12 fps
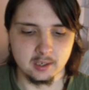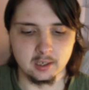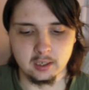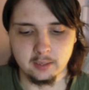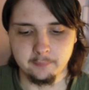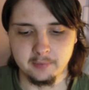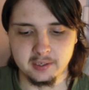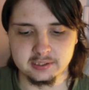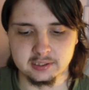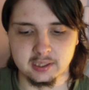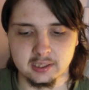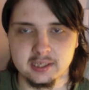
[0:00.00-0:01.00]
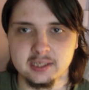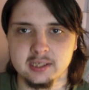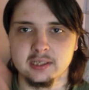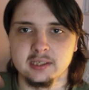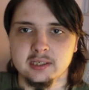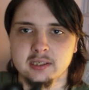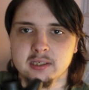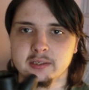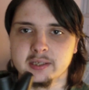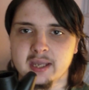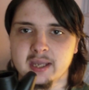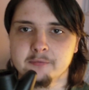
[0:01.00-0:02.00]
Basically, the
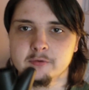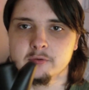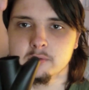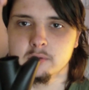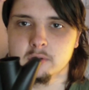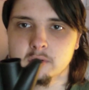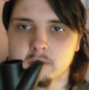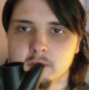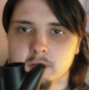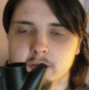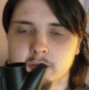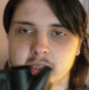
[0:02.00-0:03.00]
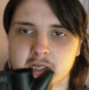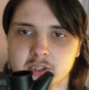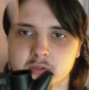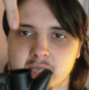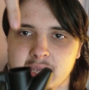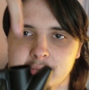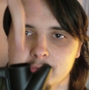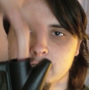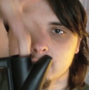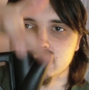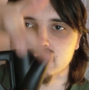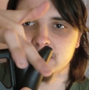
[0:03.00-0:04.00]
actual cable
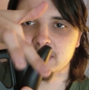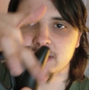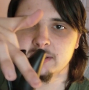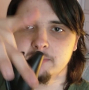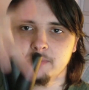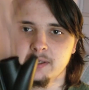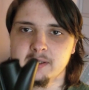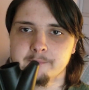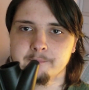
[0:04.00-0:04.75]
goes in the centre bit.